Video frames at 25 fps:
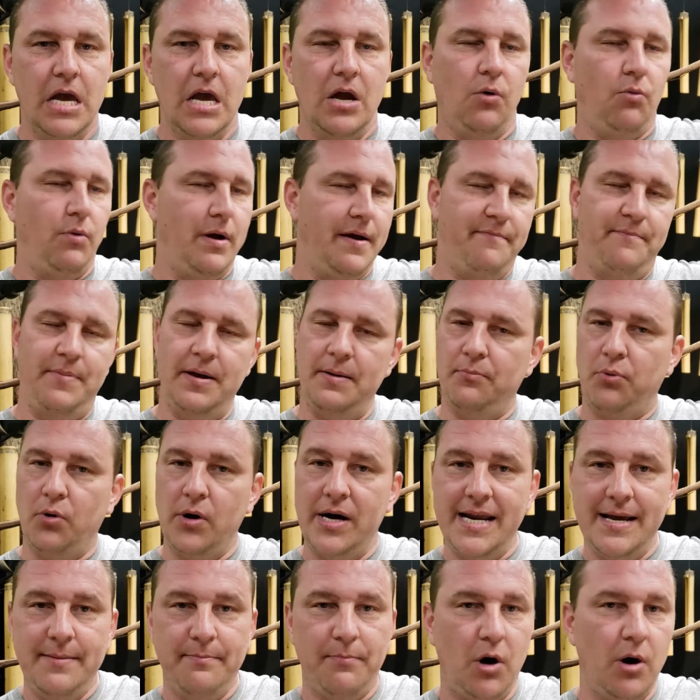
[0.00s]
We've been
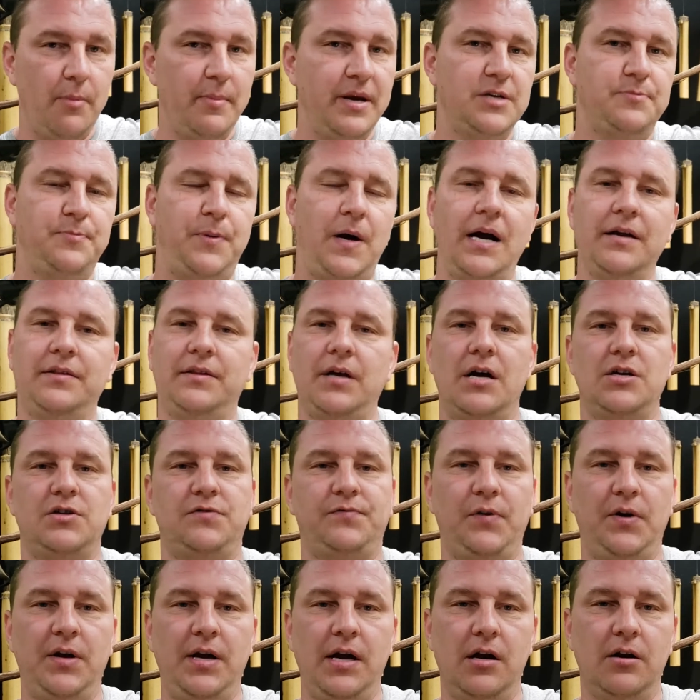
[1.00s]
breeding Burmese pythons for
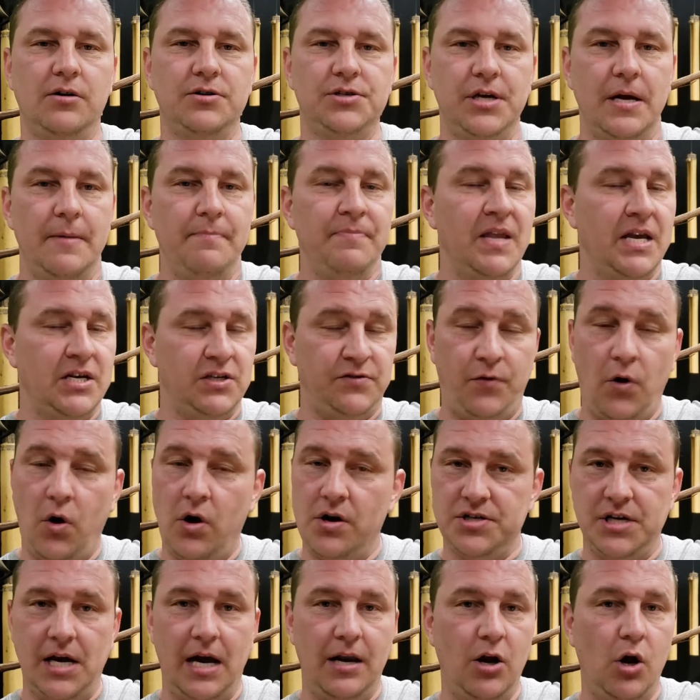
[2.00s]
years. As far
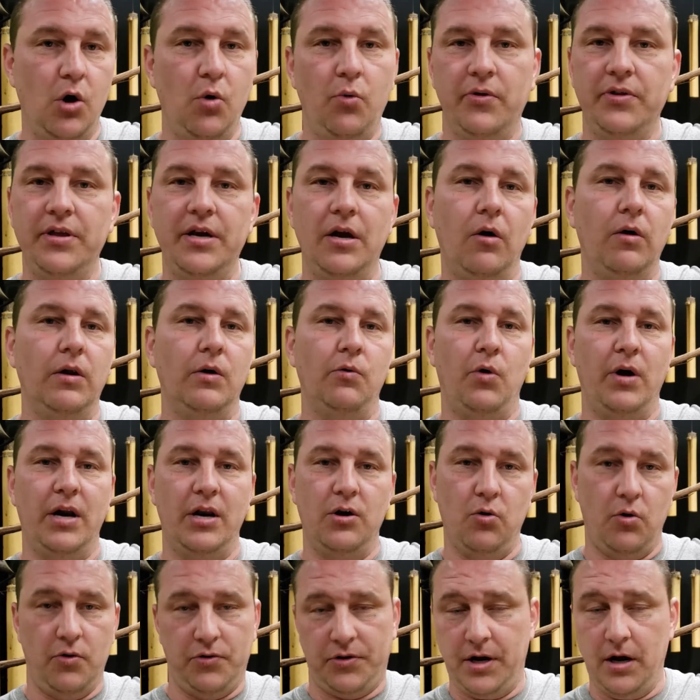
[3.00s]
as I know, we're the only one in
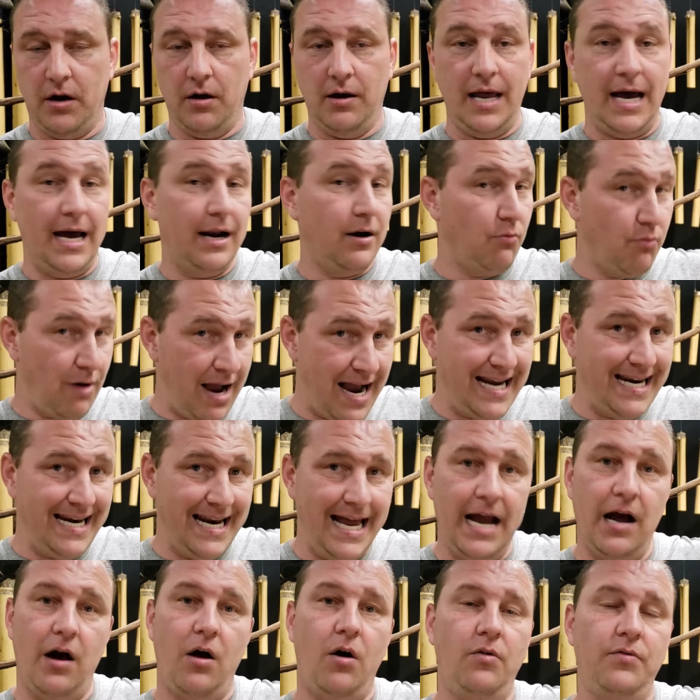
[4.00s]
North Carolina right
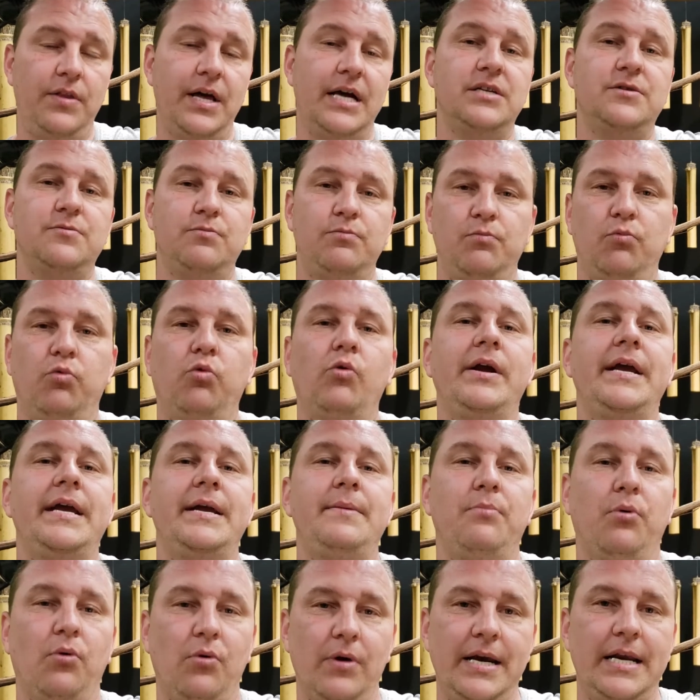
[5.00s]
now that's
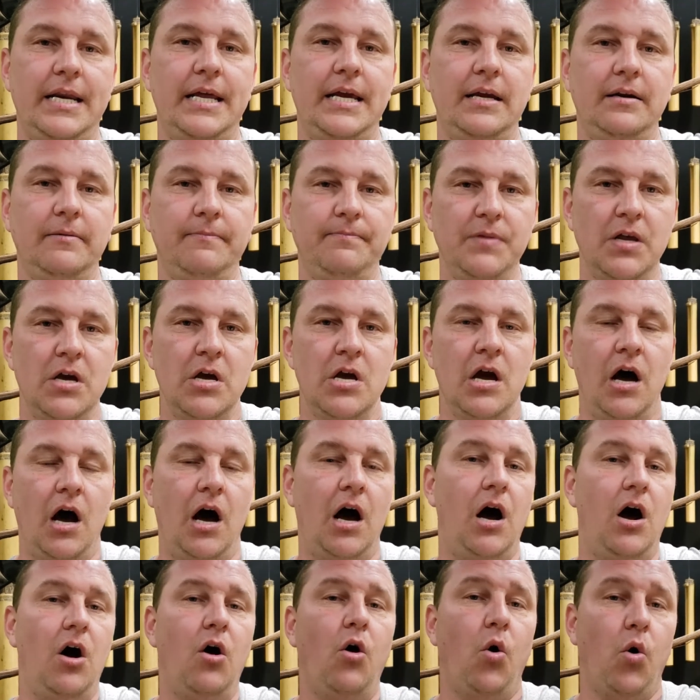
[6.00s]
rebreeding
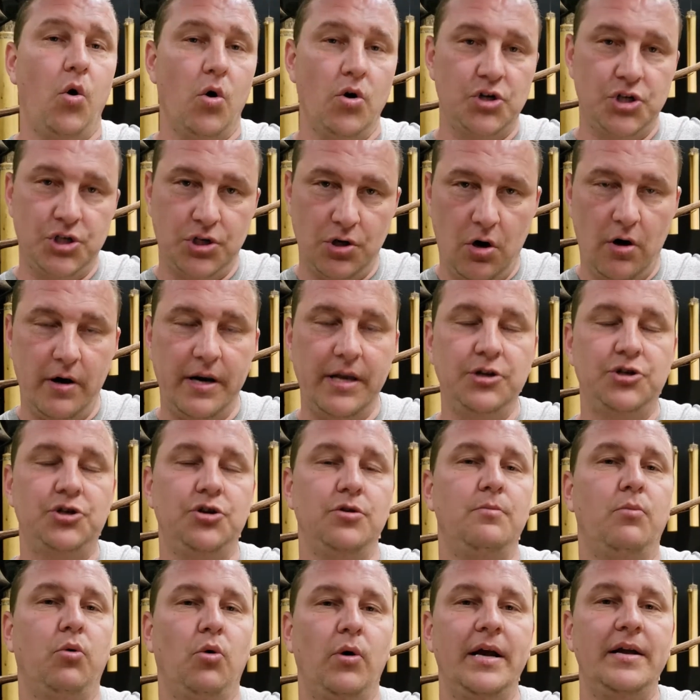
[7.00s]
or starting to
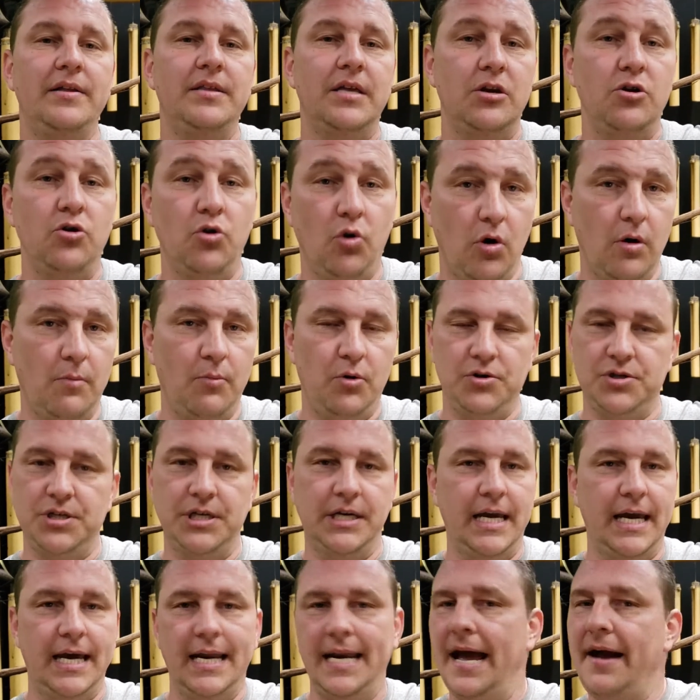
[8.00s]
breed the normals
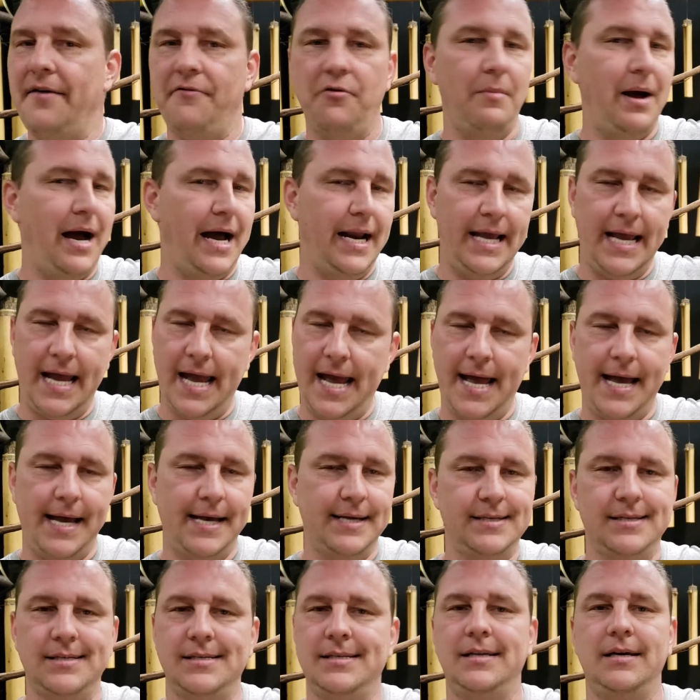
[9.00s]
again. Everybody
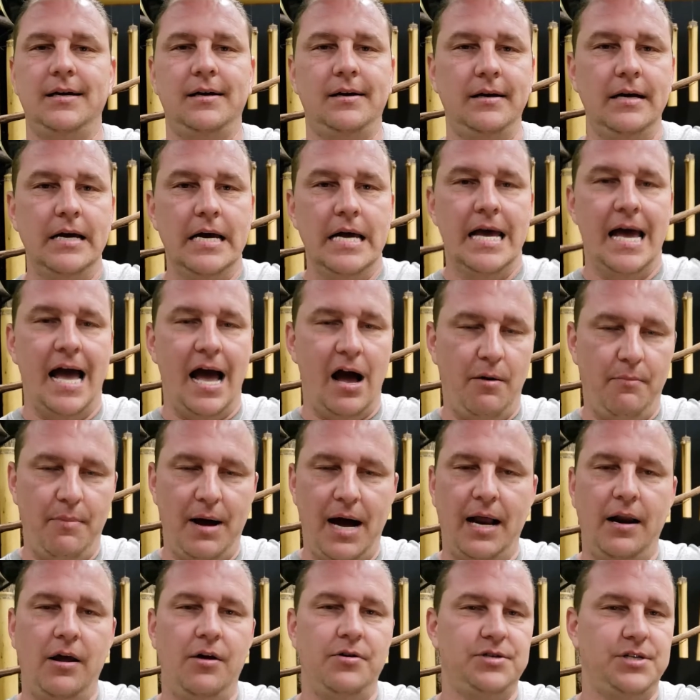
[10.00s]
has the
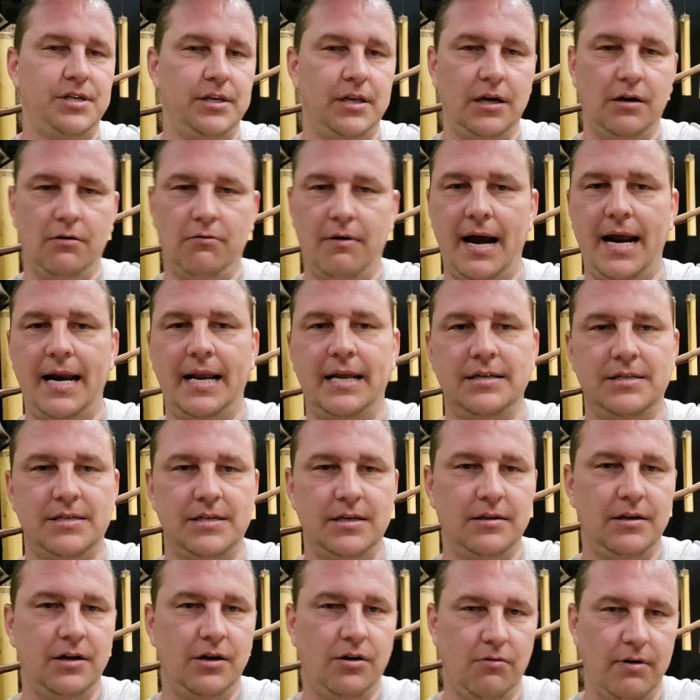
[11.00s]
albinos and the granites and
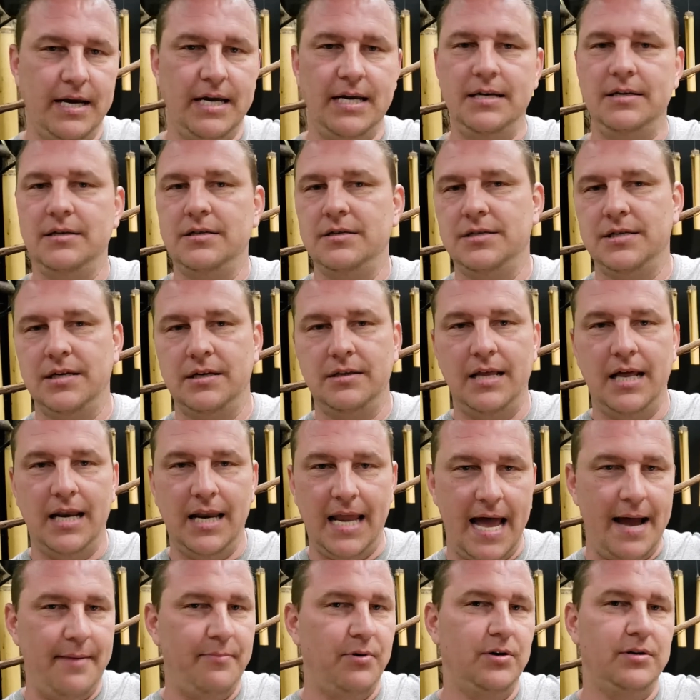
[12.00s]
the greens and the
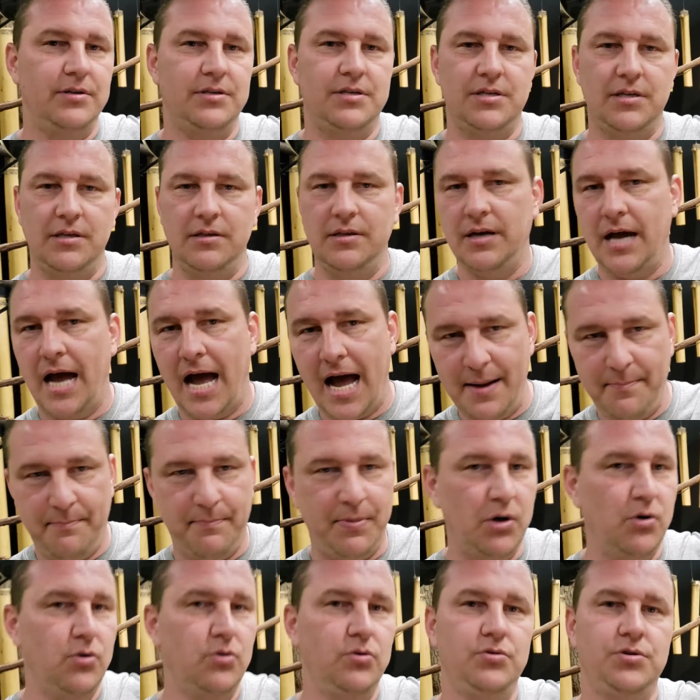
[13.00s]
labyrinths and the
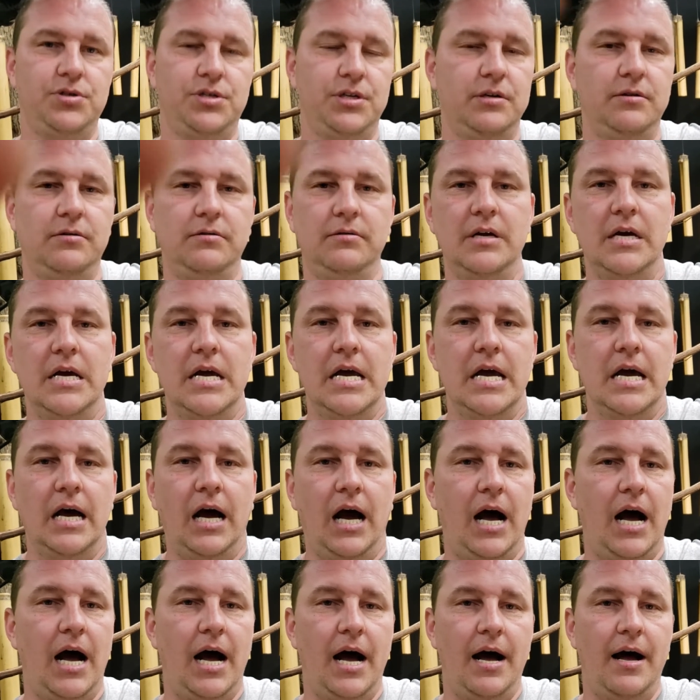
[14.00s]
hypos,
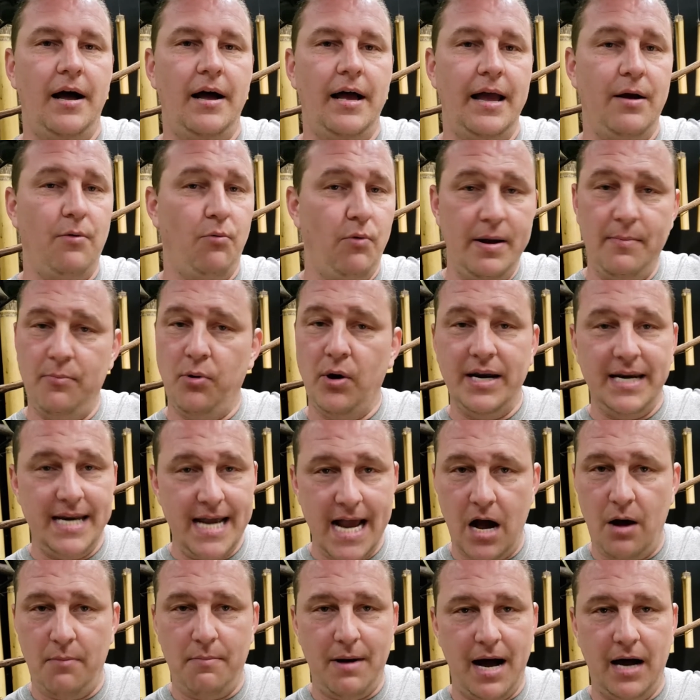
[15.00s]
and we breed the
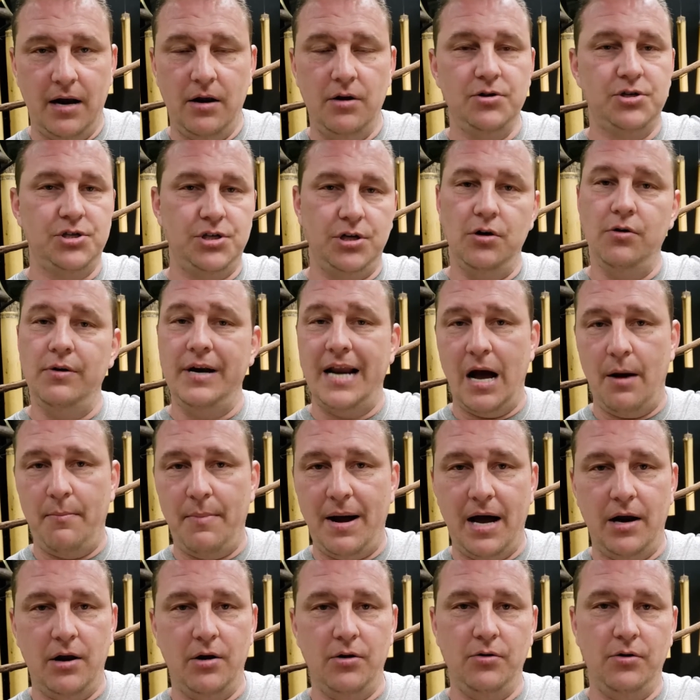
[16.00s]
albinos too, and
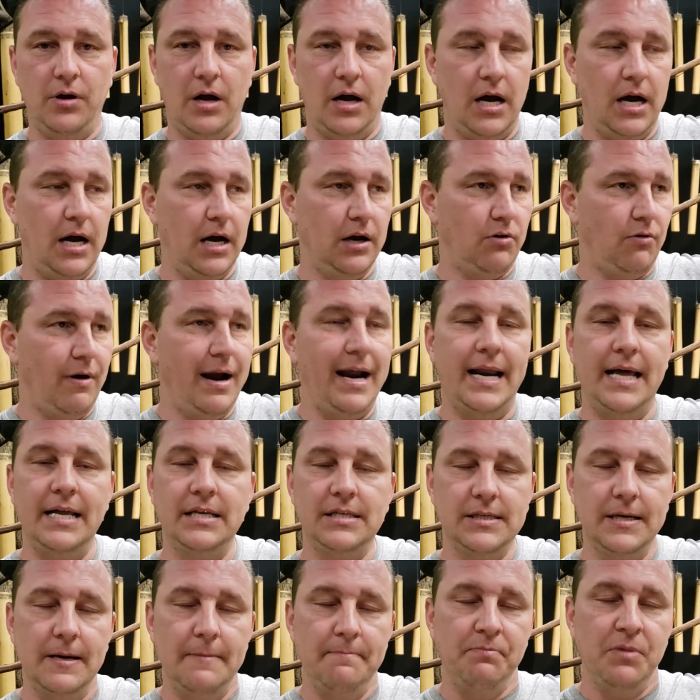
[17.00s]
albino granites.